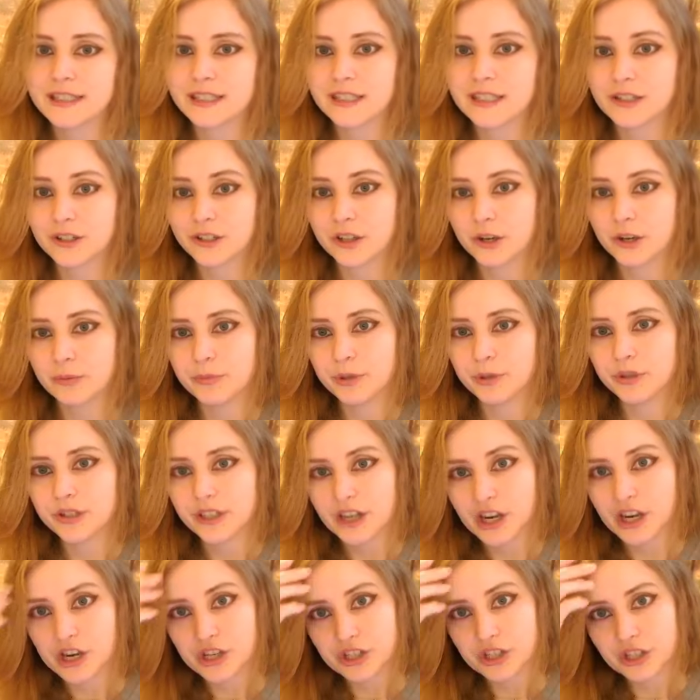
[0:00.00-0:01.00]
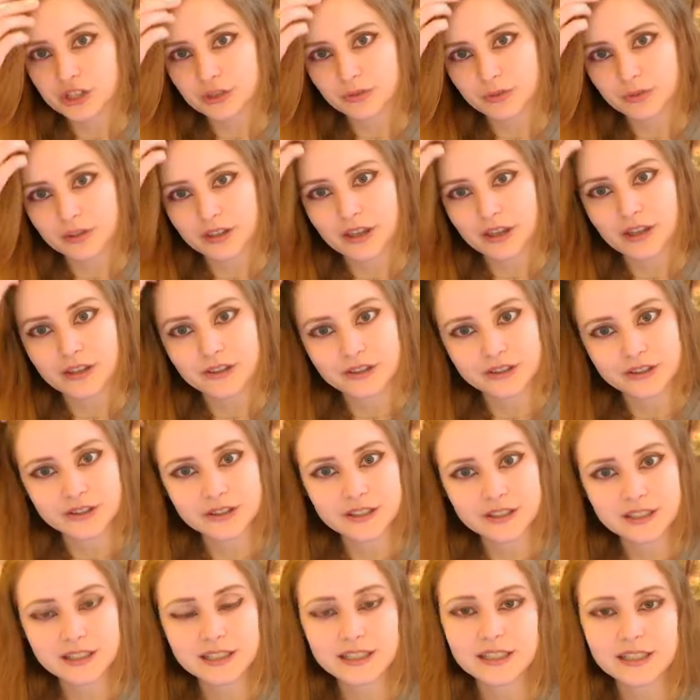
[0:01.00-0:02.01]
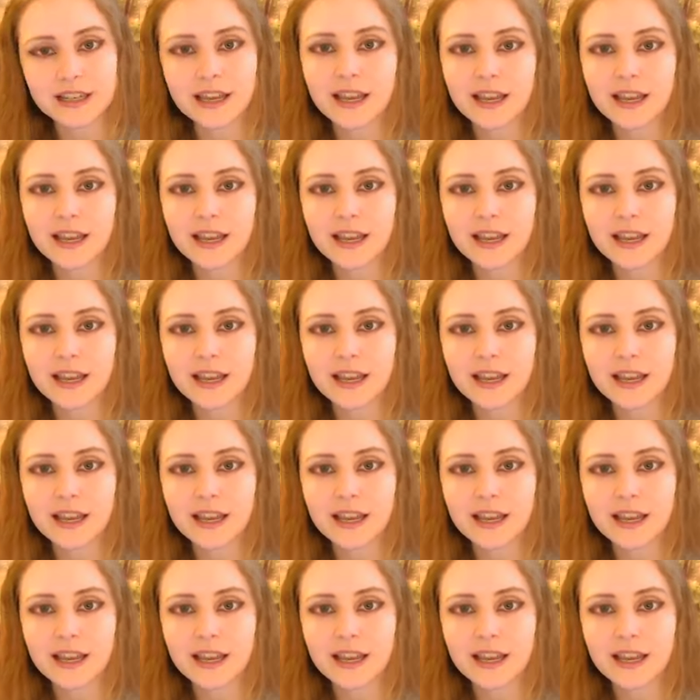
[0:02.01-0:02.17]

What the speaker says: in our communications with others